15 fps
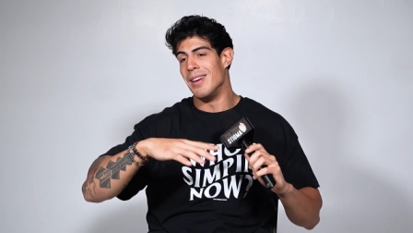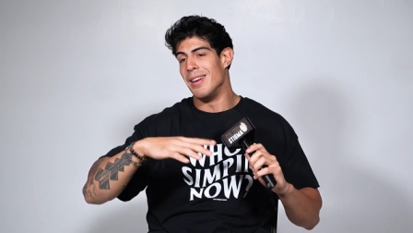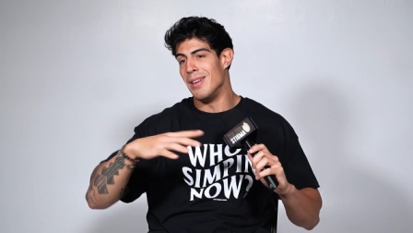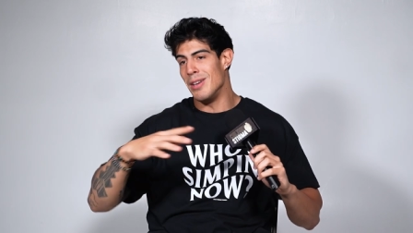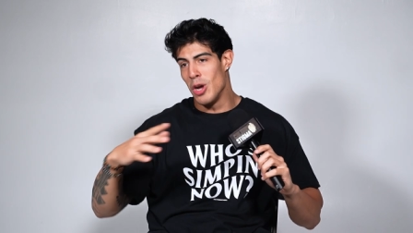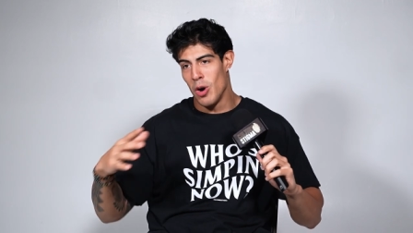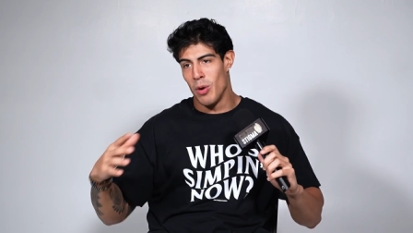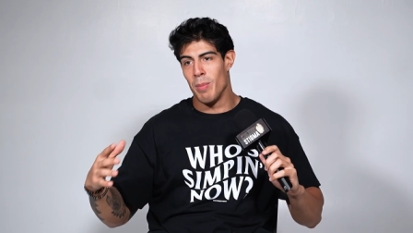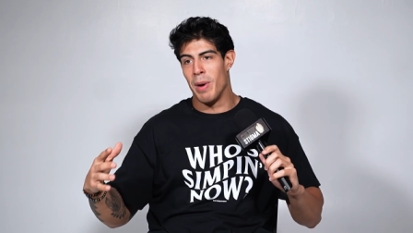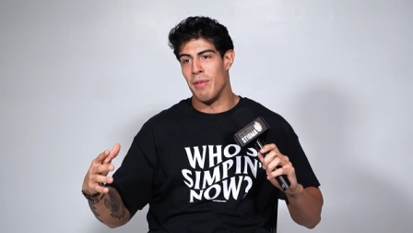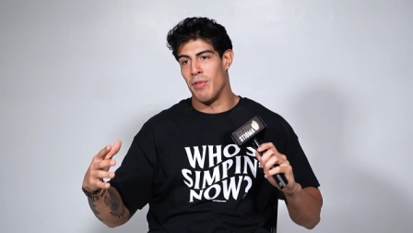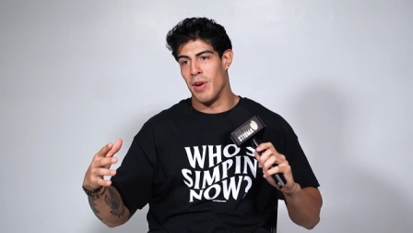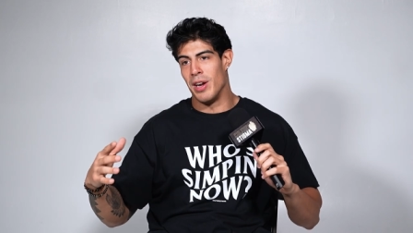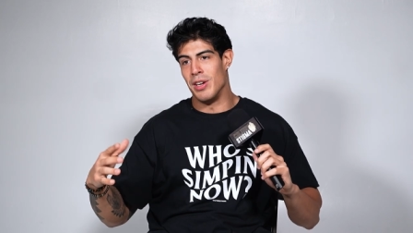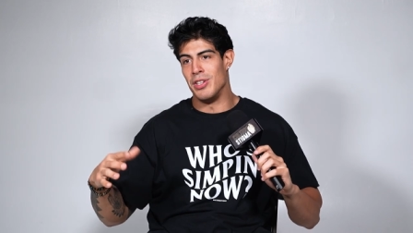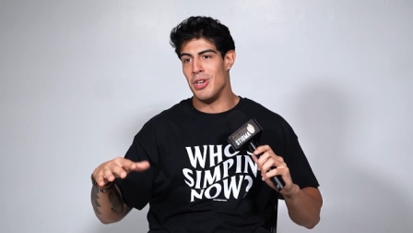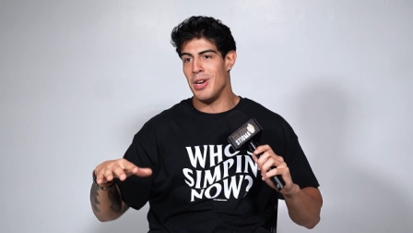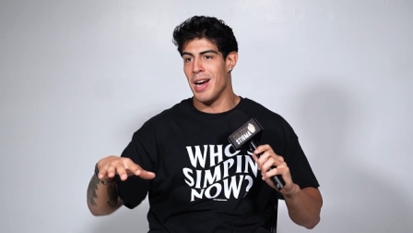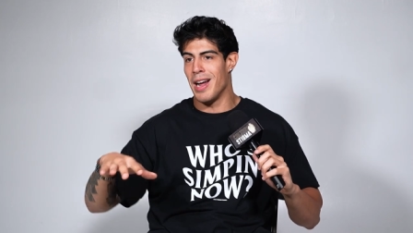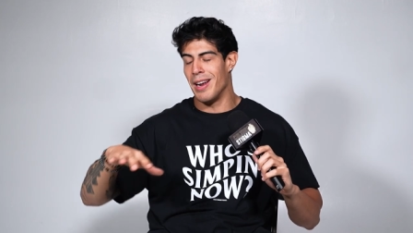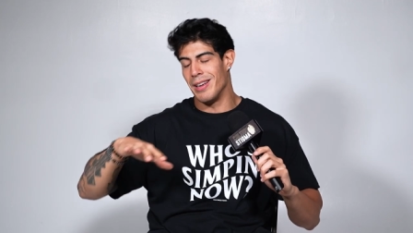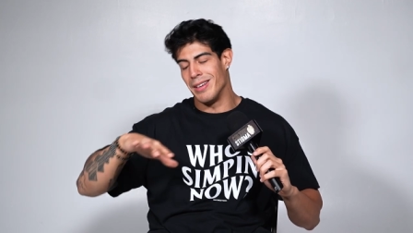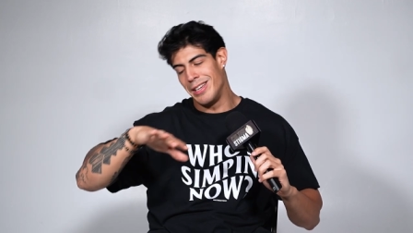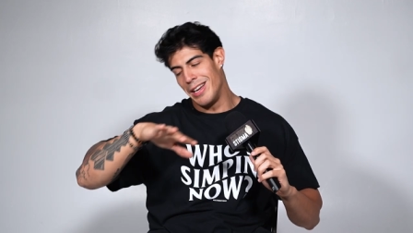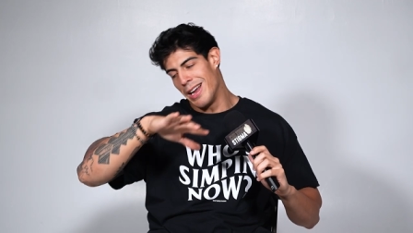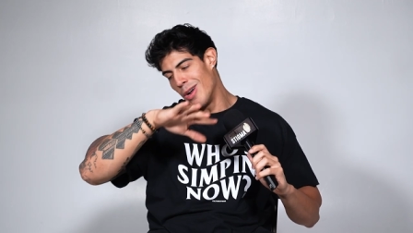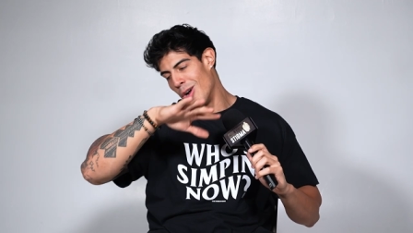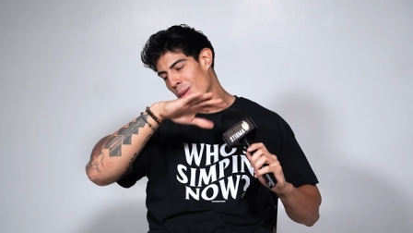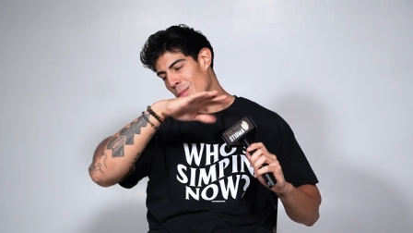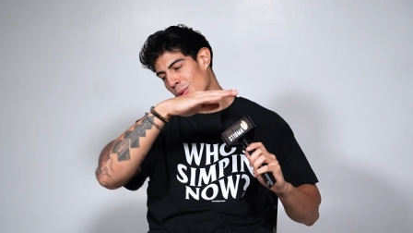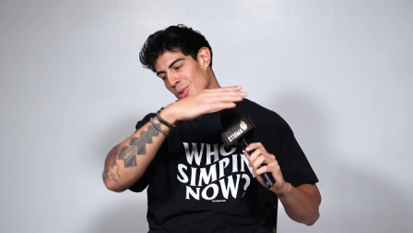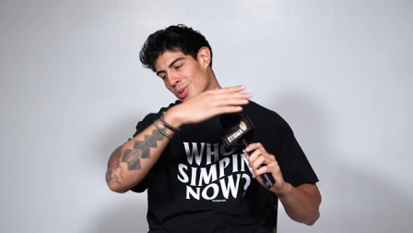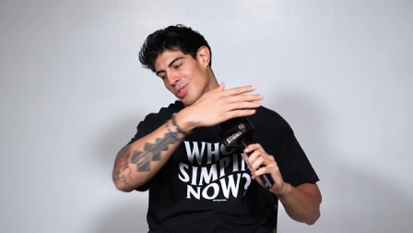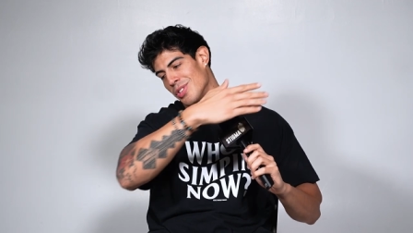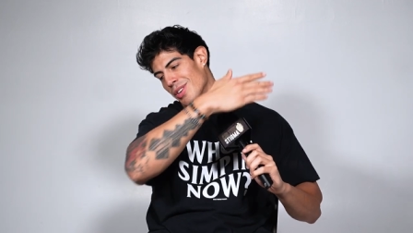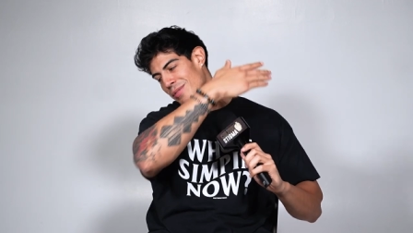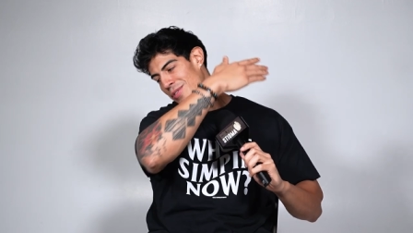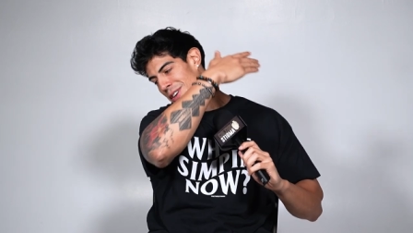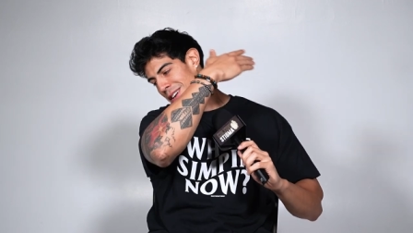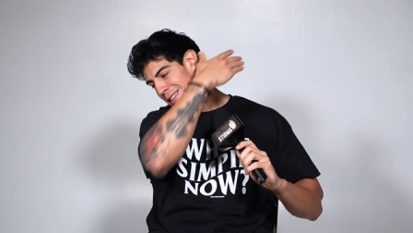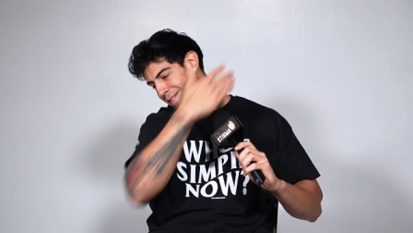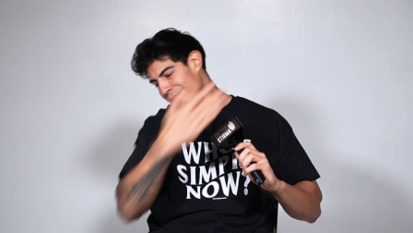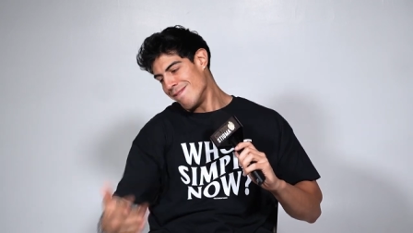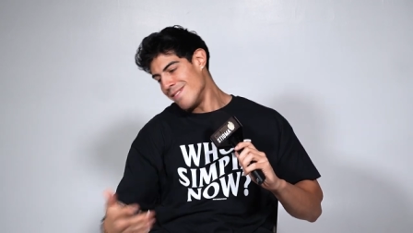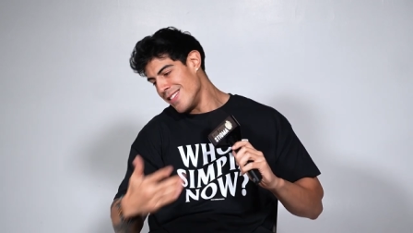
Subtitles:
No, my friend, you gotta humble yourself. You gotta go